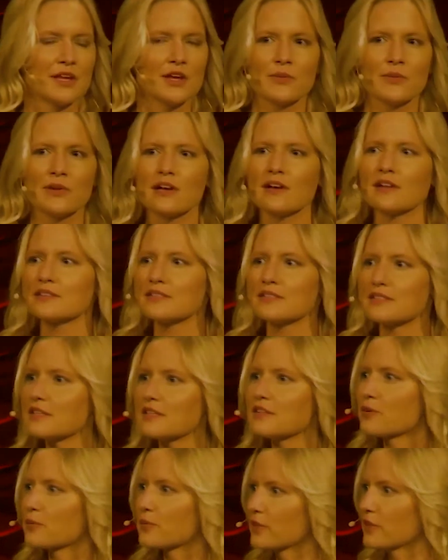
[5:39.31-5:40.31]
We all see
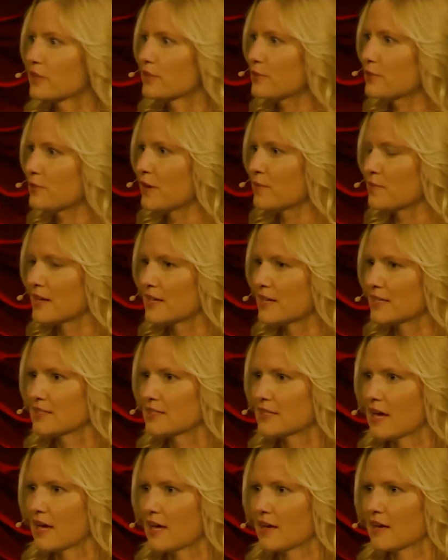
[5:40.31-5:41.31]
the world through our mind's
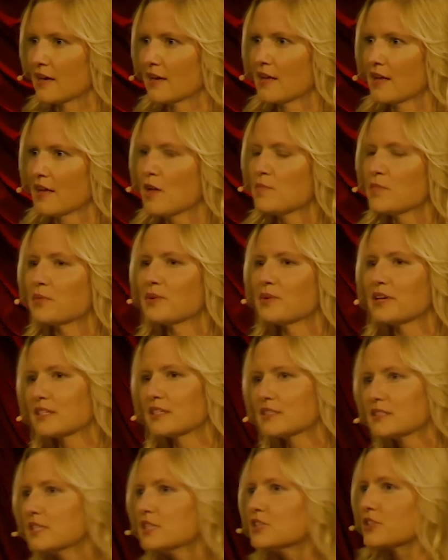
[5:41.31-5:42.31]
eye, but we
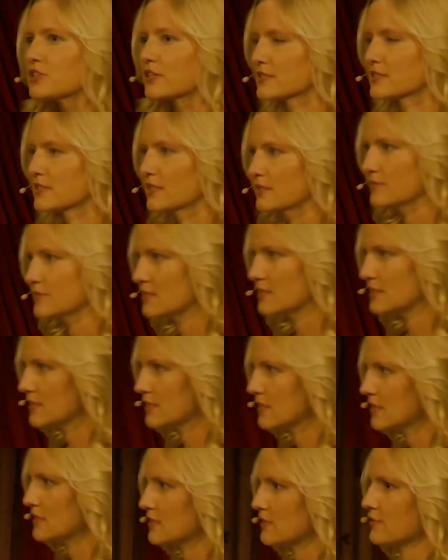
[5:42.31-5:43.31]
can teach ourselves to see
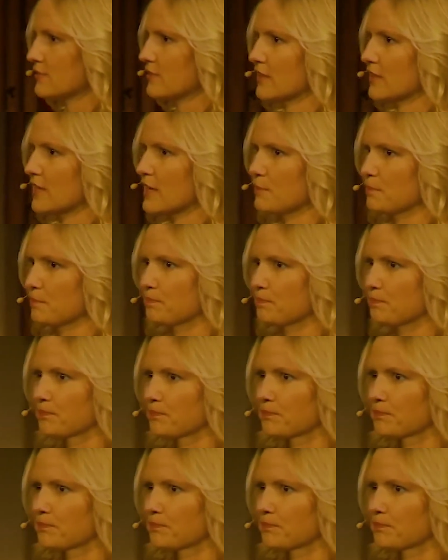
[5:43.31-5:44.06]
it differently.